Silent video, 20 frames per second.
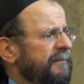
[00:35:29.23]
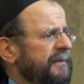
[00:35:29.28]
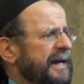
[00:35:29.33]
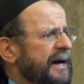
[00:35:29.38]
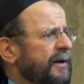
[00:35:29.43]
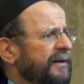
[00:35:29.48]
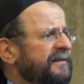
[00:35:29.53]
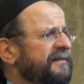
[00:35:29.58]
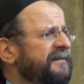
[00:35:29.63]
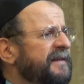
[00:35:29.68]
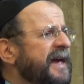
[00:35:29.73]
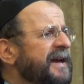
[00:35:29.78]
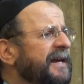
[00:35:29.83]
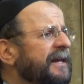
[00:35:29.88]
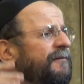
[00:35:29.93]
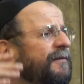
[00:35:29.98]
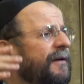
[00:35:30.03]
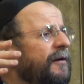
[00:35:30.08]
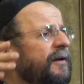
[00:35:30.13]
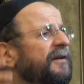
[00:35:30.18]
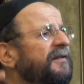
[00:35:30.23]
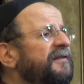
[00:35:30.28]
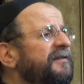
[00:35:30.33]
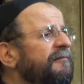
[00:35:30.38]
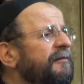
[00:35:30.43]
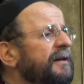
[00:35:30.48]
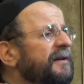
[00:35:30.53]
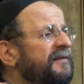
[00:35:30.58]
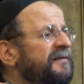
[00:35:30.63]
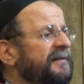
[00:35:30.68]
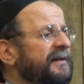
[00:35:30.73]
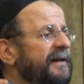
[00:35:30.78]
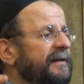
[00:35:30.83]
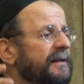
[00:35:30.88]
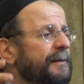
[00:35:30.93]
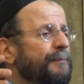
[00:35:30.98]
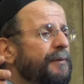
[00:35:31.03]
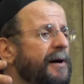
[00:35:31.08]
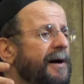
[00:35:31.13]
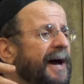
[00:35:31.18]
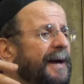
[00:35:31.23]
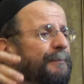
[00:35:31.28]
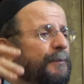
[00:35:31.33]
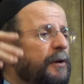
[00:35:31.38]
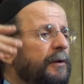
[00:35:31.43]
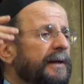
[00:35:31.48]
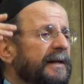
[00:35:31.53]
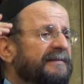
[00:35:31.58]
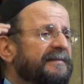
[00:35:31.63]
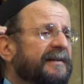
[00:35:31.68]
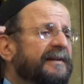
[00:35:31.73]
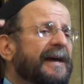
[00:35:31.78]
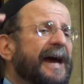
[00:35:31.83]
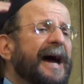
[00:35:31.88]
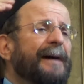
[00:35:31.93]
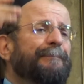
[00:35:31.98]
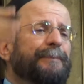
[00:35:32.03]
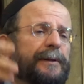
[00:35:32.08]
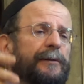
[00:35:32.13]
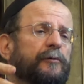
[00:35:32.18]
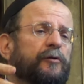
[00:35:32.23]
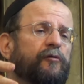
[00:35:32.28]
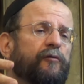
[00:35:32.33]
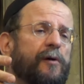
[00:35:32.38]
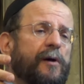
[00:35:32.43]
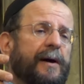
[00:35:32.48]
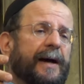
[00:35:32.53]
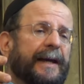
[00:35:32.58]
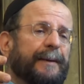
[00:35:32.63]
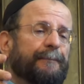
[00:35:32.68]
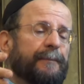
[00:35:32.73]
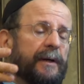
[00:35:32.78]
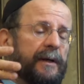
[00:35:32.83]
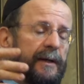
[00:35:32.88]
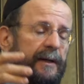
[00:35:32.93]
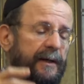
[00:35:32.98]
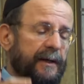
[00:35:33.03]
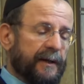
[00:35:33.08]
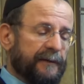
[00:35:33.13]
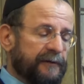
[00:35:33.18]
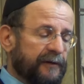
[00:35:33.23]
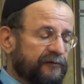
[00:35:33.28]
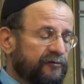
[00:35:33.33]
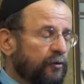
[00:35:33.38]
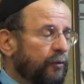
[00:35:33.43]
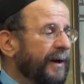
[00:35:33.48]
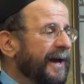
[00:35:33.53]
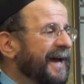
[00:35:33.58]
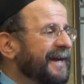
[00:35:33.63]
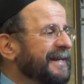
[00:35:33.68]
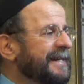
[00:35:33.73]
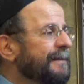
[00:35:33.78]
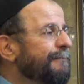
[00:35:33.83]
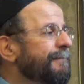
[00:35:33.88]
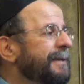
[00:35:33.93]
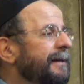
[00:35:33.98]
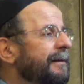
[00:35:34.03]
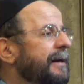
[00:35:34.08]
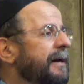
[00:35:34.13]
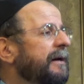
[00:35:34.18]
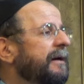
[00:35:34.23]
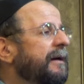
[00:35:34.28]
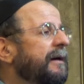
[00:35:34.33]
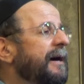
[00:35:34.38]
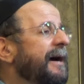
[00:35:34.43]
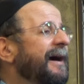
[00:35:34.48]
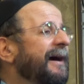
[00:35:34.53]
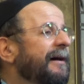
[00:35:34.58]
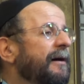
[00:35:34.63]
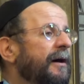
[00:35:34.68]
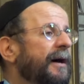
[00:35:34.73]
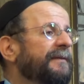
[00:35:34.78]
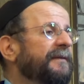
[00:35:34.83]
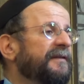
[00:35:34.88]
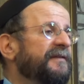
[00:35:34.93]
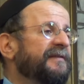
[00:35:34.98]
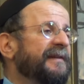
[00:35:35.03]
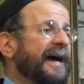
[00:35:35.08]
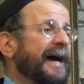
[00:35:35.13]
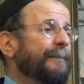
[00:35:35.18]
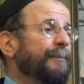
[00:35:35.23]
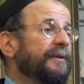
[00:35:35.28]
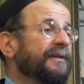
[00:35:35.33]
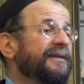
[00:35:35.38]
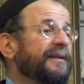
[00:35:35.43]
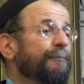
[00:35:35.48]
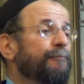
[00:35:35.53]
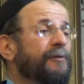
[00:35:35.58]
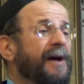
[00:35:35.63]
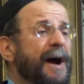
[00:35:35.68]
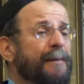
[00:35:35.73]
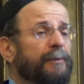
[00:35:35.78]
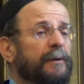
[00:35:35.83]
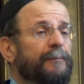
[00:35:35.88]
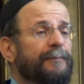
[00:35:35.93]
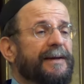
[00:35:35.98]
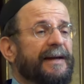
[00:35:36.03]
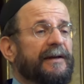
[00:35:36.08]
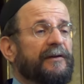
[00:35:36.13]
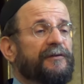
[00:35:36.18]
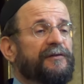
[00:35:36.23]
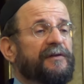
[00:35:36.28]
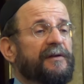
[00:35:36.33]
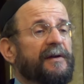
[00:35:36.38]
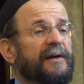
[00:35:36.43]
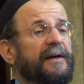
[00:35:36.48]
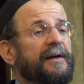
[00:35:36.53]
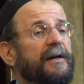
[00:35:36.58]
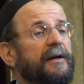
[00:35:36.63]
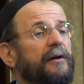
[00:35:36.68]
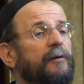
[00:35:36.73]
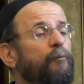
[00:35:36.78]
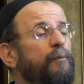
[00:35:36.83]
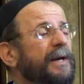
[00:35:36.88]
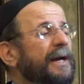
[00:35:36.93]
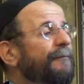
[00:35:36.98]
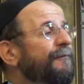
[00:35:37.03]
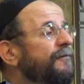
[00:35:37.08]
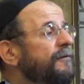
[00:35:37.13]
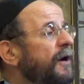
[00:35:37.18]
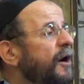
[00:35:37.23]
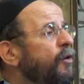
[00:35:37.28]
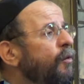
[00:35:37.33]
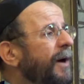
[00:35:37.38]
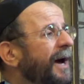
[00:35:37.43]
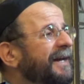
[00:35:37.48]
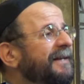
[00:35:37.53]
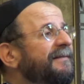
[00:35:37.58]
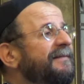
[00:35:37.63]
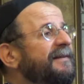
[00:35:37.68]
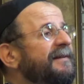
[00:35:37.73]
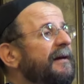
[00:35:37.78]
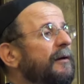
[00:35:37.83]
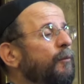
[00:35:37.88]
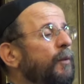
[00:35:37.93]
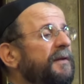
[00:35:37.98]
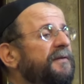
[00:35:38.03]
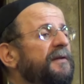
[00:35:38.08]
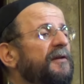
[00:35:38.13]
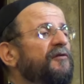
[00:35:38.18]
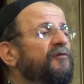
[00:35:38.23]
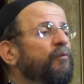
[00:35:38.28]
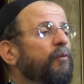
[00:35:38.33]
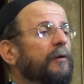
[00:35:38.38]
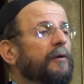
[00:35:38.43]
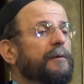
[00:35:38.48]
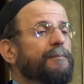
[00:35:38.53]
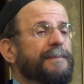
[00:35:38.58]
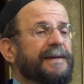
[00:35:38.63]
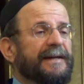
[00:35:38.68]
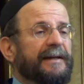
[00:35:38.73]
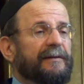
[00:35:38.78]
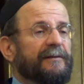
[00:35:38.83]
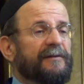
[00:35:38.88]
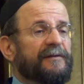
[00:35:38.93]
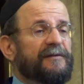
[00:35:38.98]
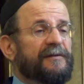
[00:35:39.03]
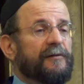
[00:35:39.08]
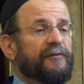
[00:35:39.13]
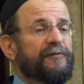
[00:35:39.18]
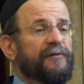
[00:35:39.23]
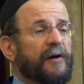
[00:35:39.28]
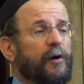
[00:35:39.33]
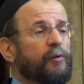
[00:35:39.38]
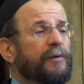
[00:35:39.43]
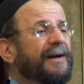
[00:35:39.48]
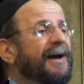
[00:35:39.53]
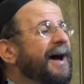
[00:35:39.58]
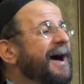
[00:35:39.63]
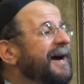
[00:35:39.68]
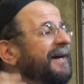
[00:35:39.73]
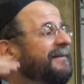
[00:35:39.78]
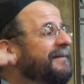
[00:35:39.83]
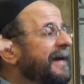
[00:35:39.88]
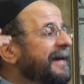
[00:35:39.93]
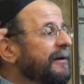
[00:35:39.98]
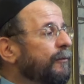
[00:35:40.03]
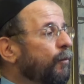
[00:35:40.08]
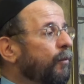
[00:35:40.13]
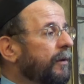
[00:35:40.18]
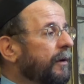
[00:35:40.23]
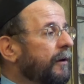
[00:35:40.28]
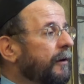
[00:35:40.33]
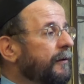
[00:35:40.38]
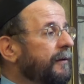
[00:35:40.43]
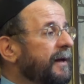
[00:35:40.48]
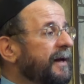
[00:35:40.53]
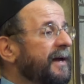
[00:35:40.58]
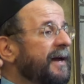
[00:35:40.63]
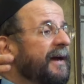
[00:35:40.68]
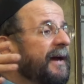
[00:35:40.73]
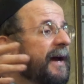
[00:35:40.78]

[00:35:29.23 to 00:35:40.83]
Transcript: Now, it's taken very seriously. In the Bible, it's a capital crime to do any melacha on the Sabbath. The problem is, we have no idea what this word means. There's no cognate word.